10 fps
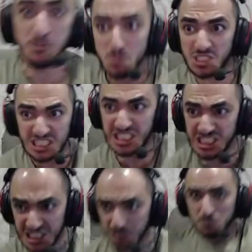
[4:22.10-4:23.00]

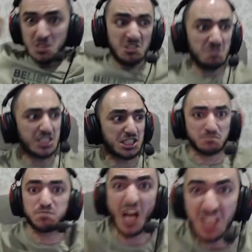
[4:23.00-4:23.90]
Yeah!
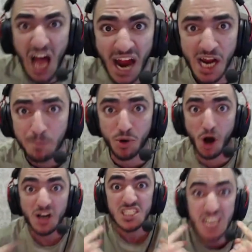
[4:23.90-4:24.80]
a lion, bro!
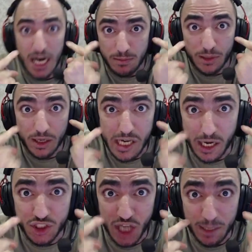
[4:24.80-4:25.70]
I'm
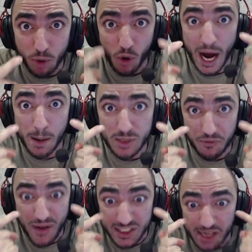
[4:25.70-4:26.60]
Giga Chat, bro. I'm the
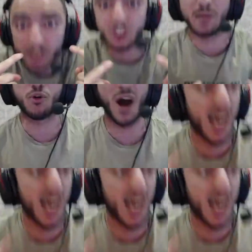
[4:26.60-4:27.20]
face Giga Chat, bro. I